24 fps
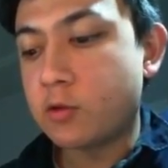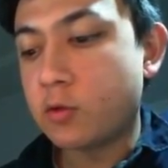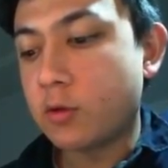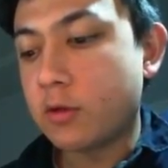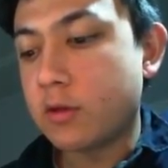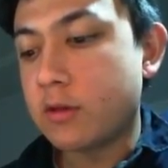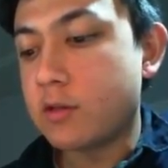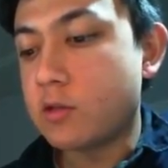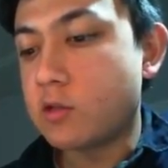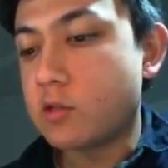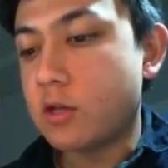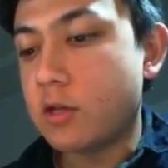
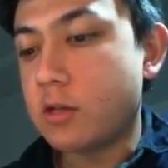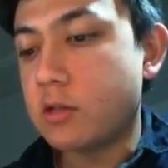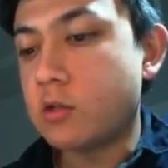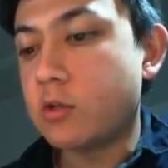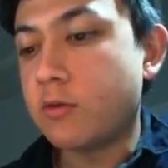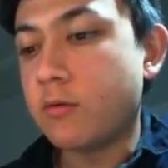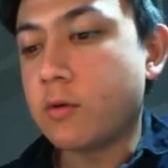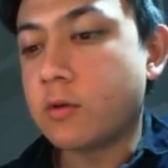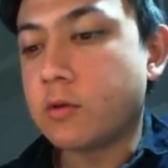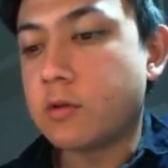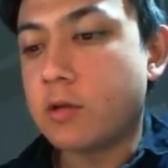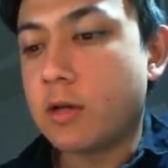let's look at
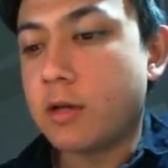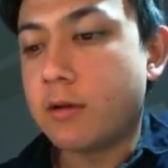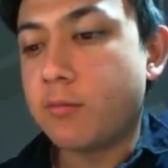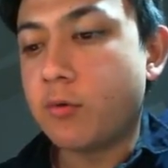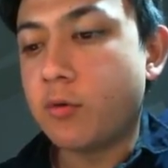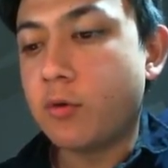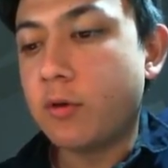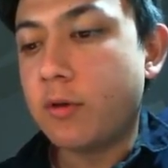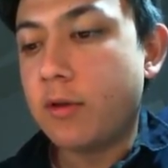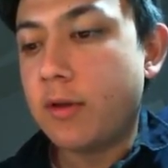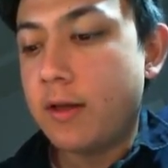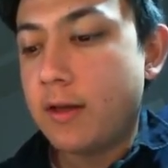this edge, for
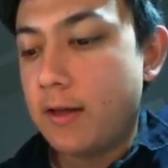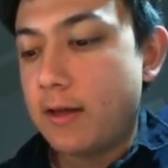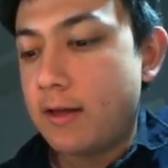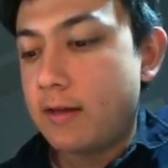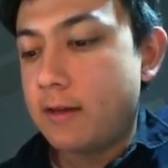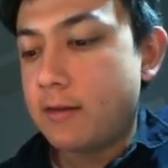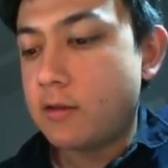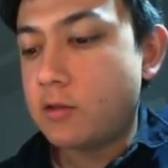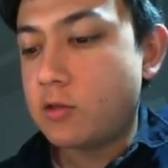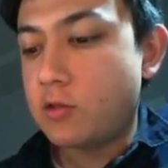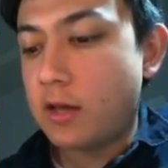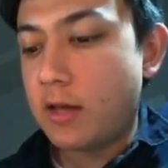example.
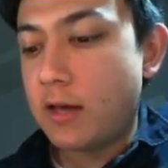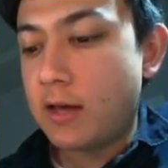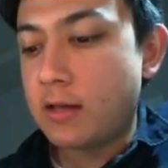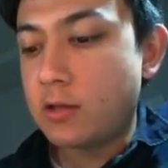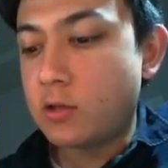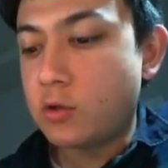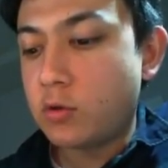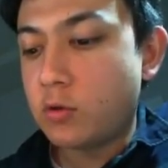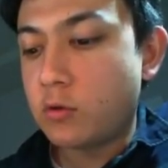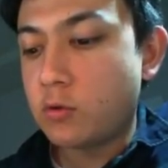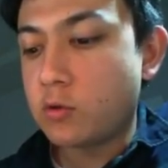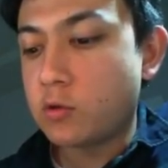
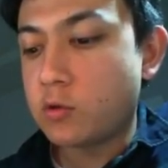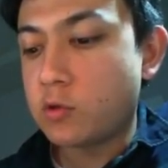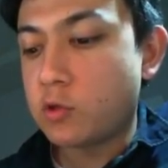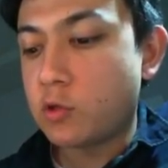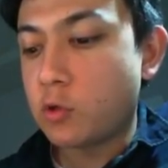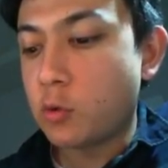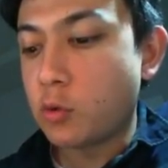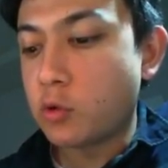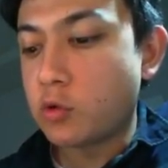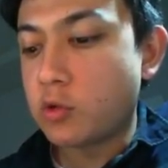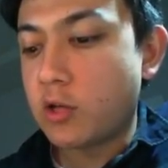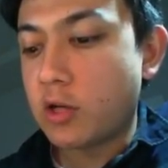This edge,
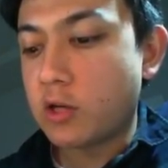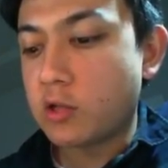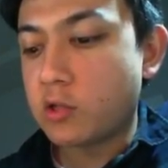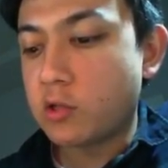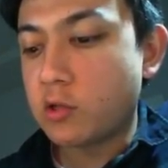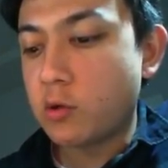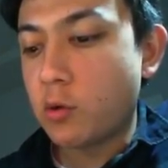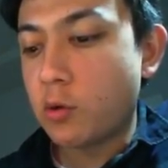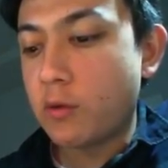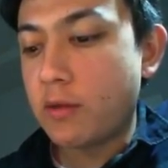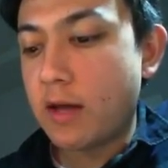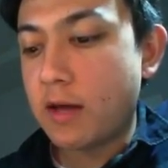there's a
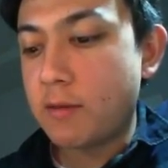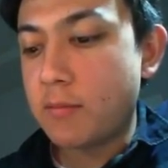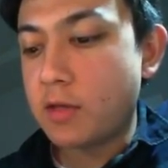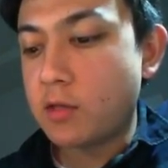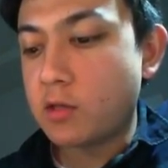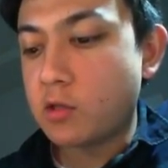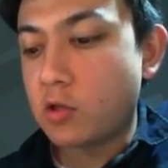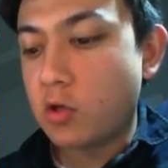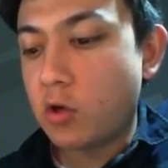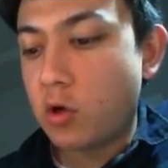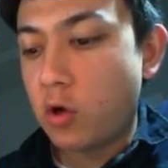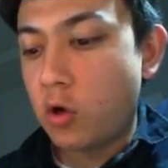0/0, and
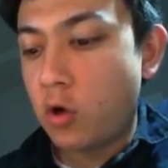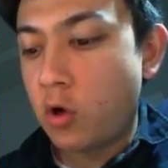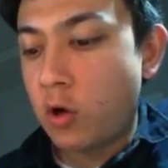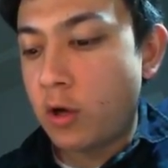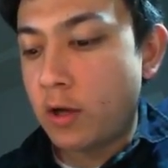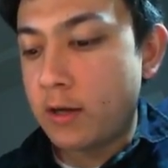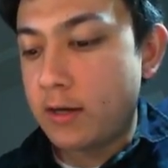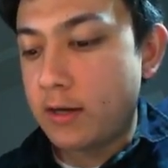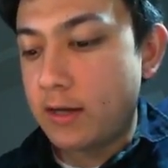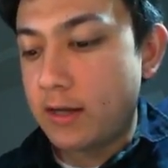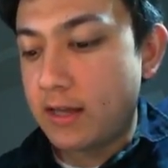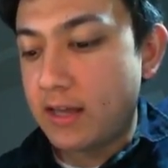that means
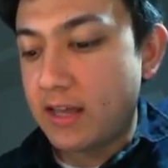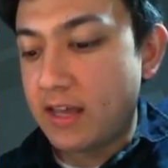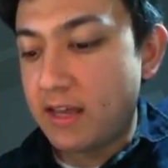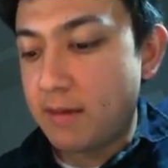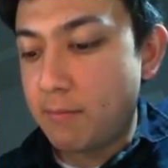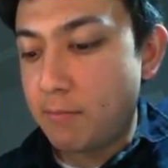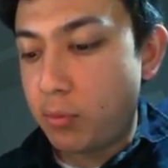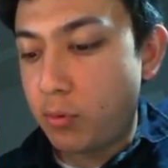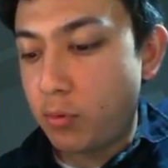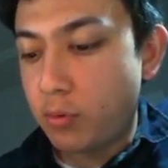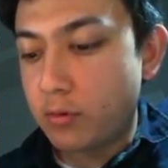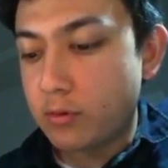
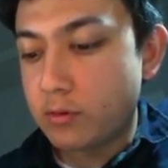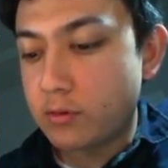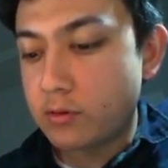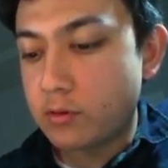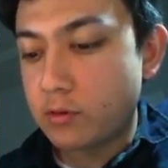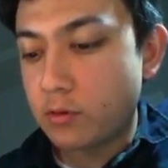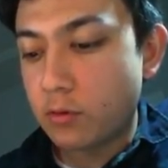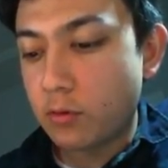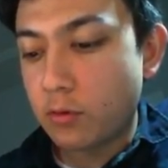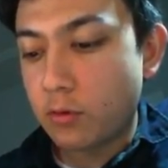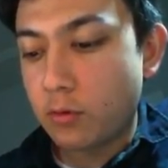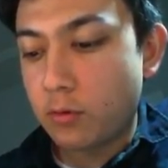on input